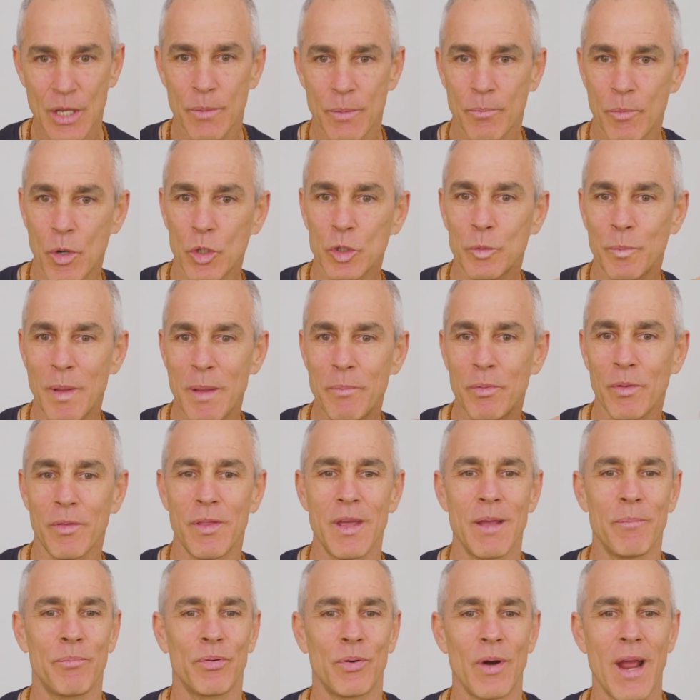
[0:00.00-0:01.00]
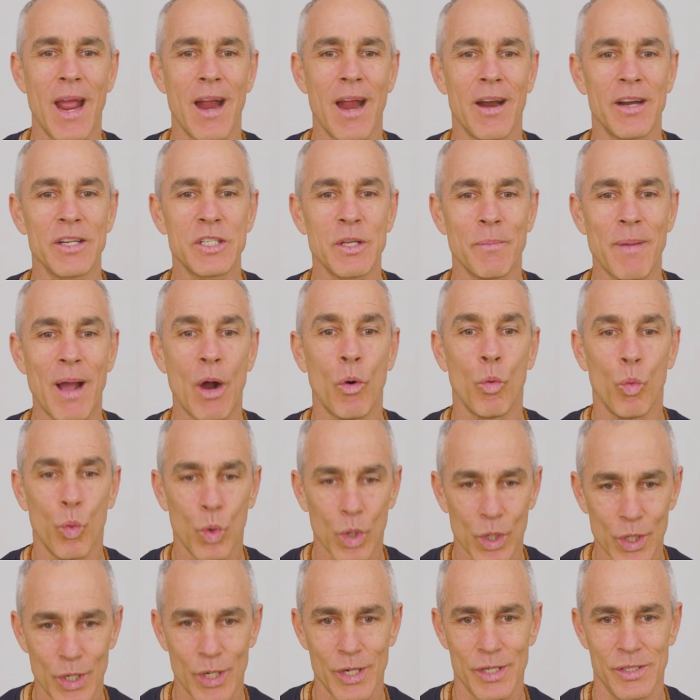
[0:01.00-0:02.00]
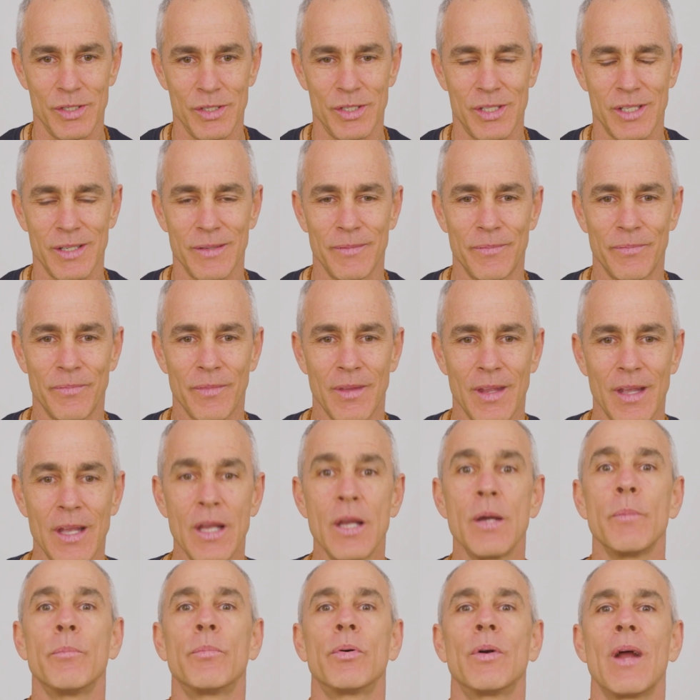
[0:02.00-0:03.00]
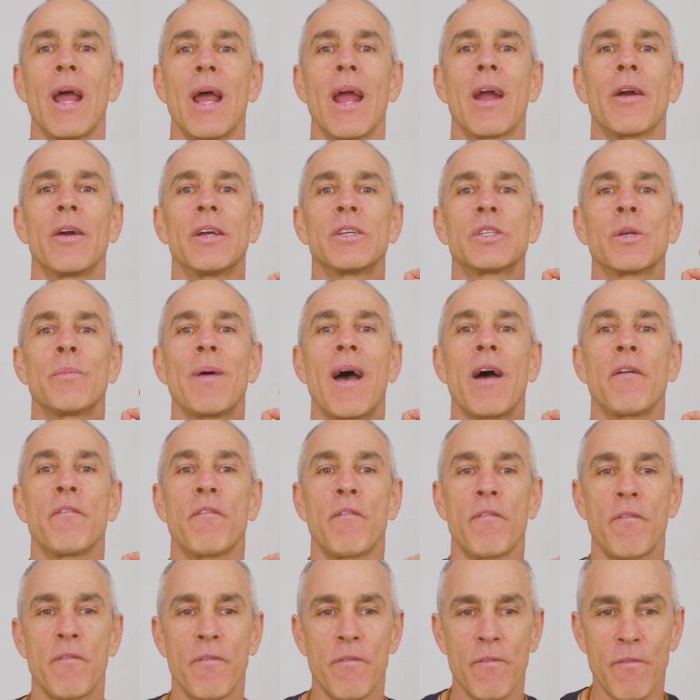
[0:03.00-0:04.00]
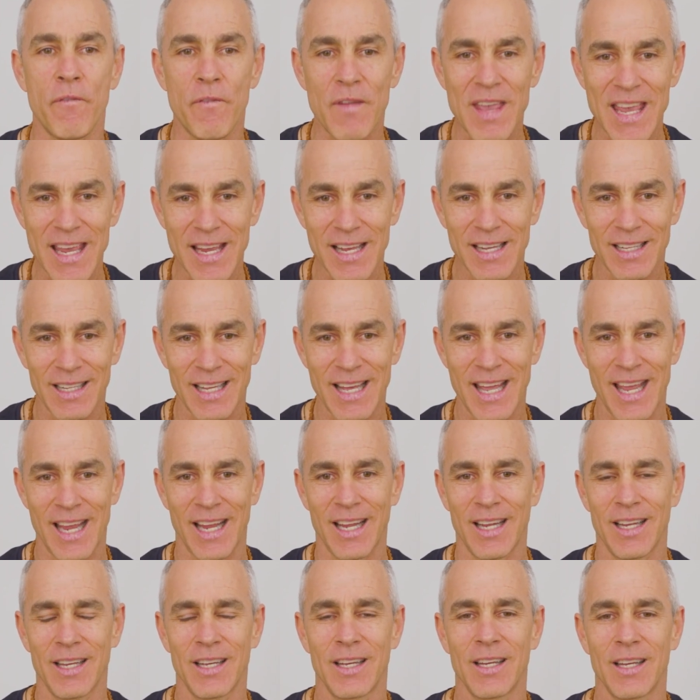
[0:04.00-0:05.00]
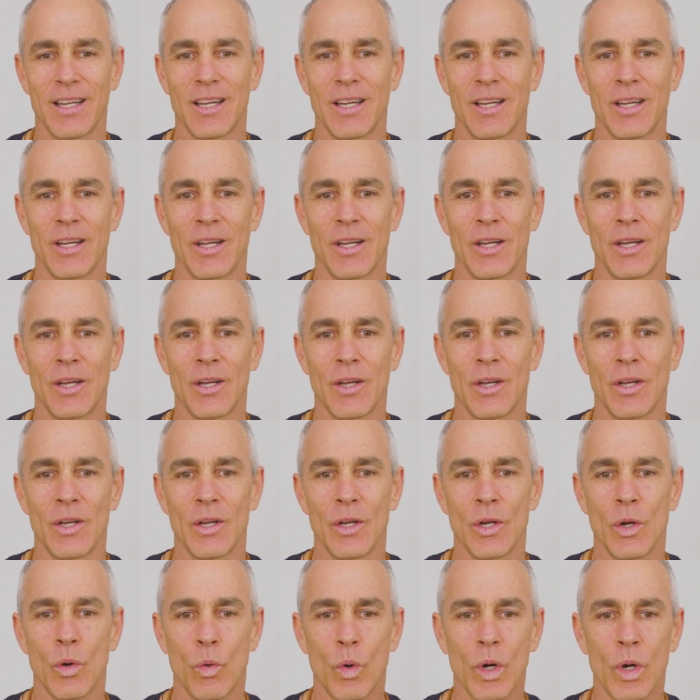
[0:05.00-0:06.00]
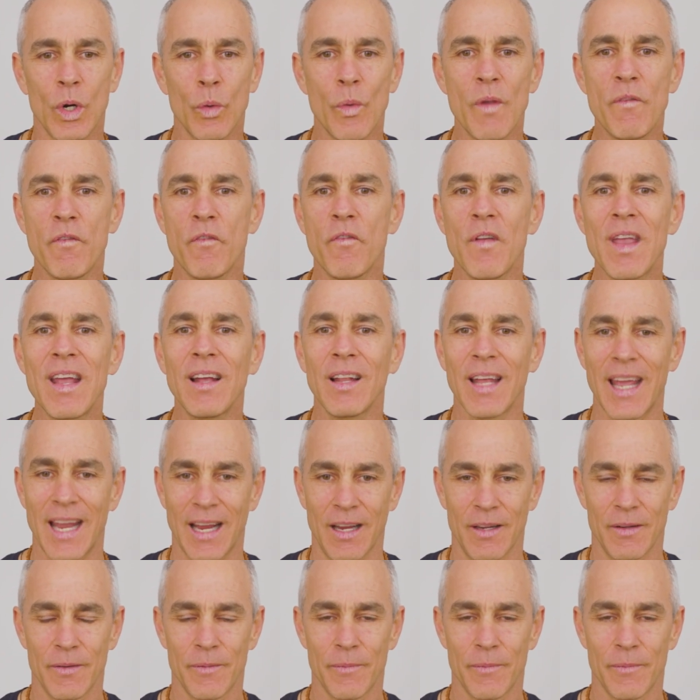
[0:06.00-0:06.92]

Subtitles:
Most people think prayer is about words. Prayer is about feeling. What are we feeling?